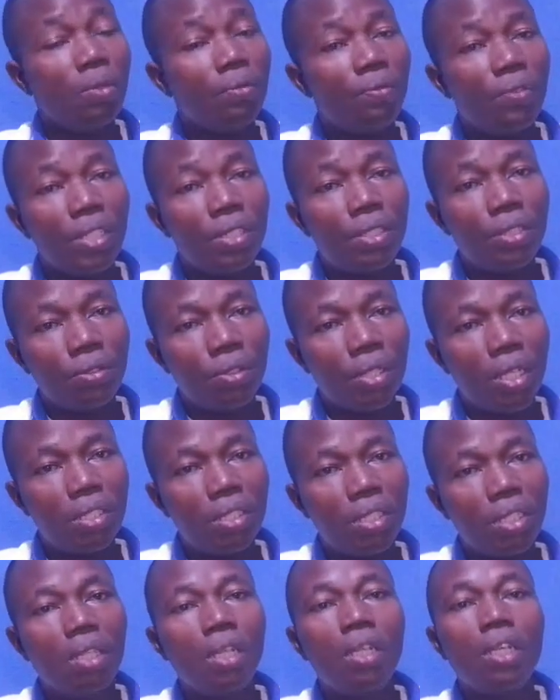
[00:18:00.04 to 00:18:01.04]
you invest in real
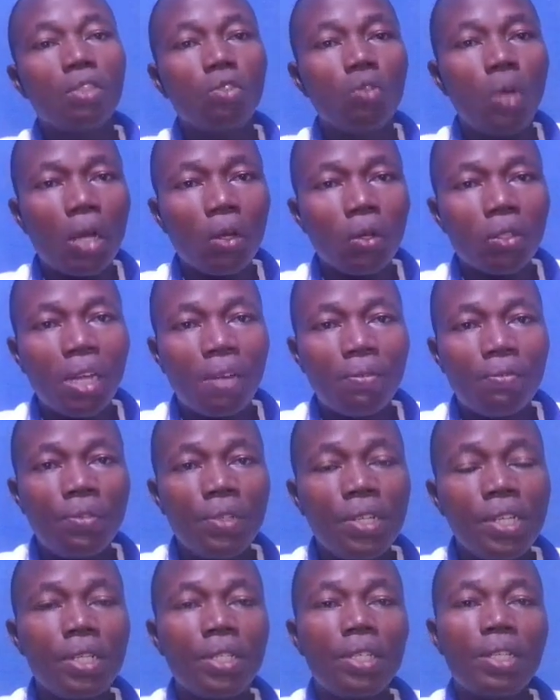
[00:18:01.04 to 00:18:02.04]
estate, you are not
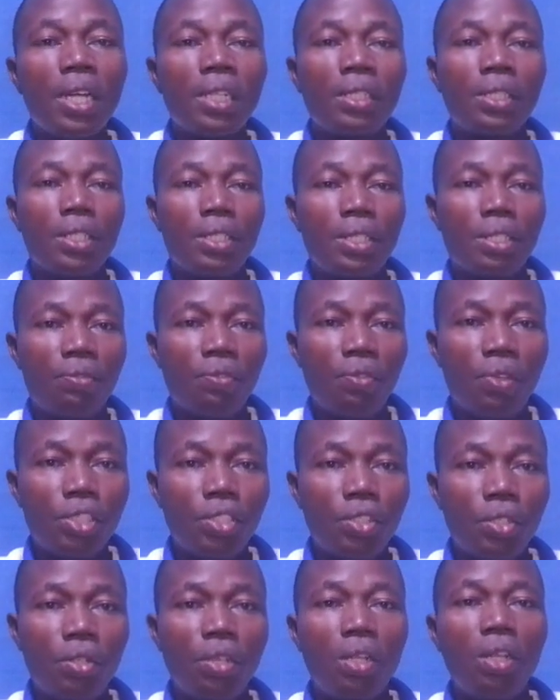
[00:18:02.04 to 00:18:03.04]
afraid that there's
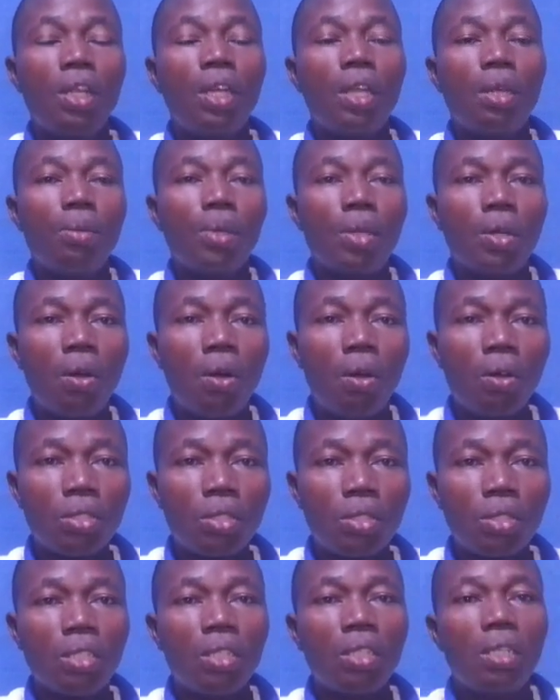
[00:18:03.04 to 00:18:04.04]
inflation,
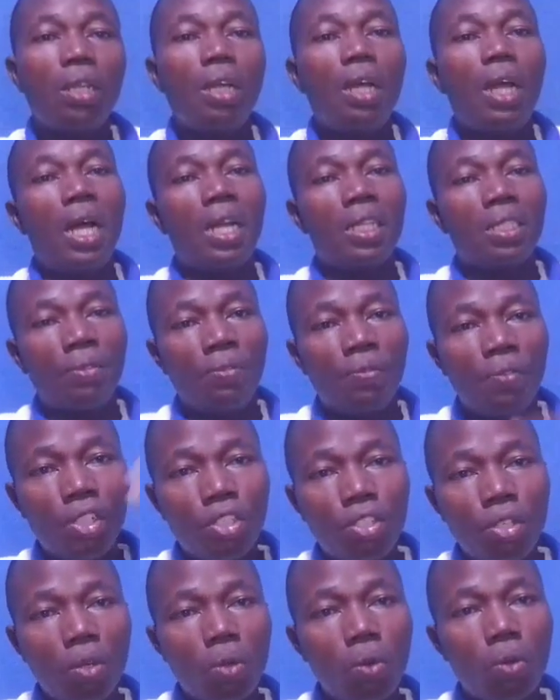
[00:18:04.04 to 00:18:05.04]
because as
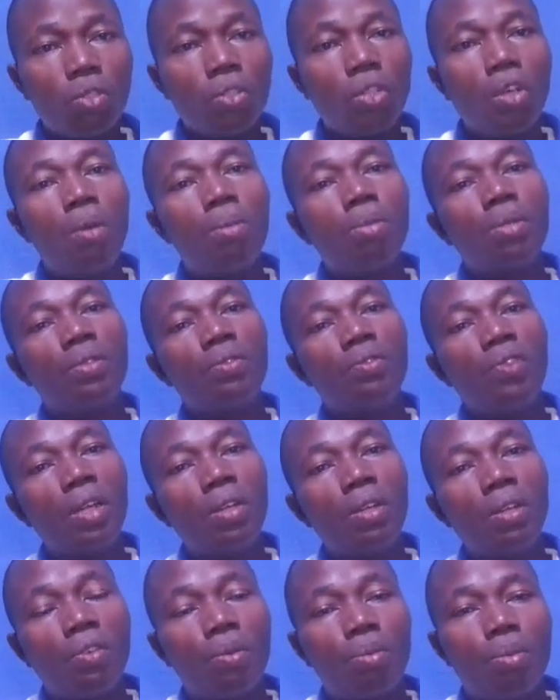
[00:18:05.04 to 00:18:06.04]
inflation goes up, the
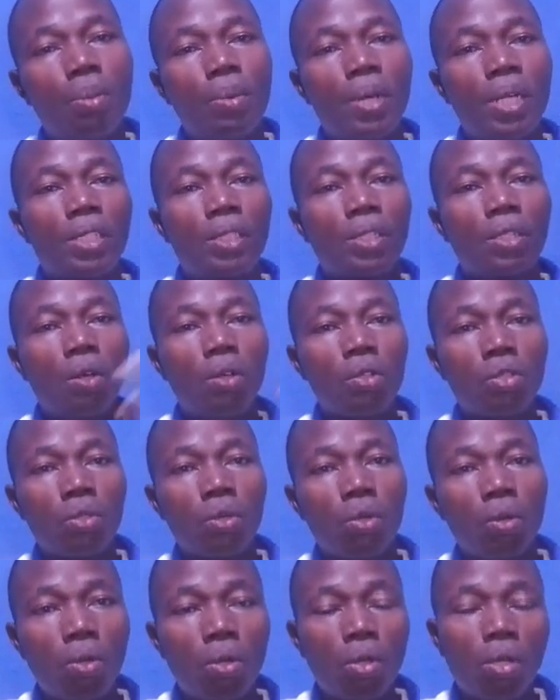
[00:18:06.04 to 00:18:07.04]
value of a property
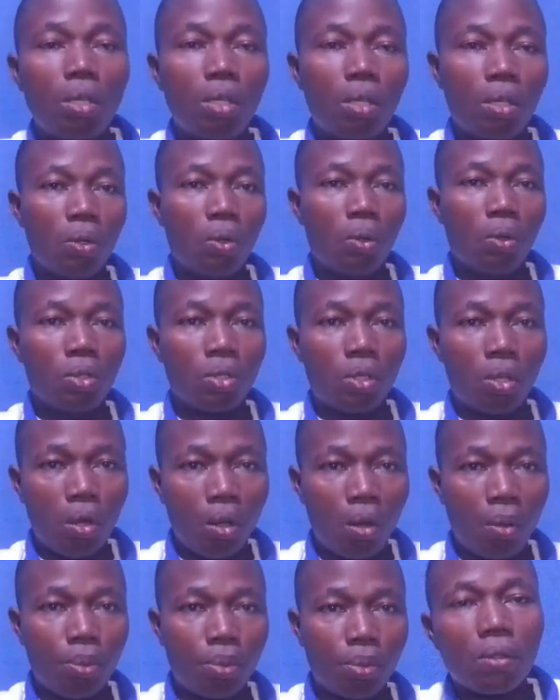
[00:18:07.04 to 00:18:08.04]
also goes
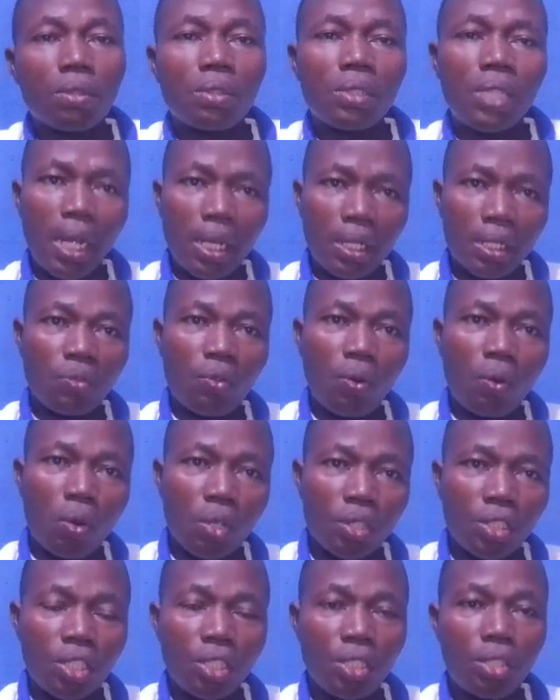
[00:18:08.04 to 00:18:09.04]
up. Thanks for
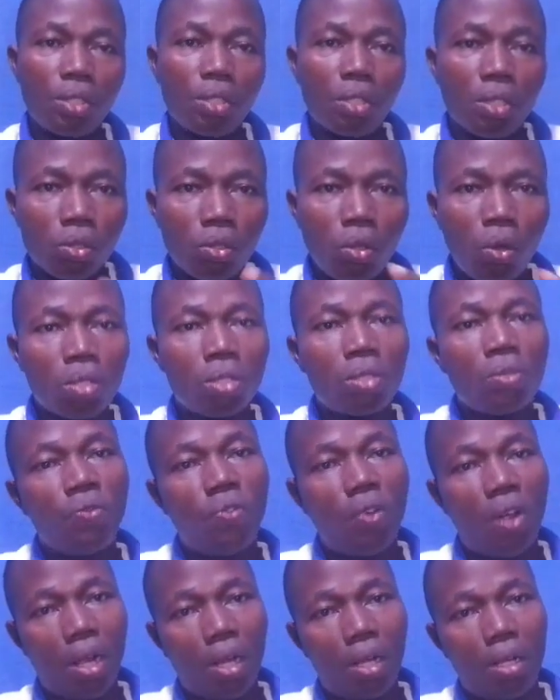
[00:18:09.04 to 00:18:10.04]
watching thus
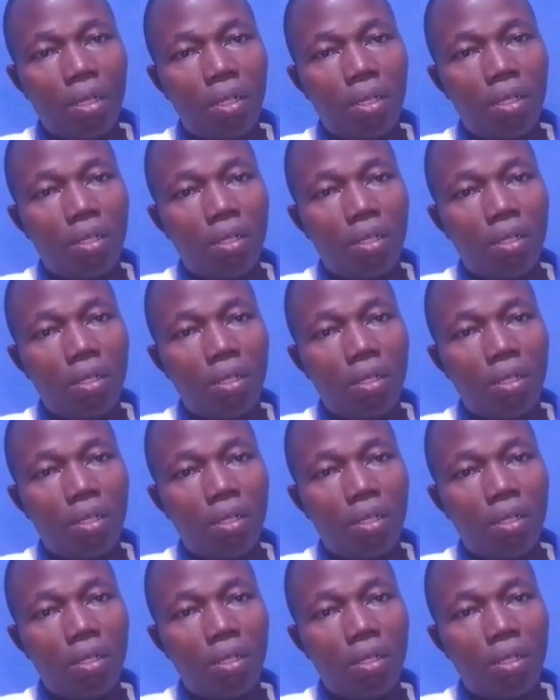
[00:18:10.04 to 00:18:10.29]
far,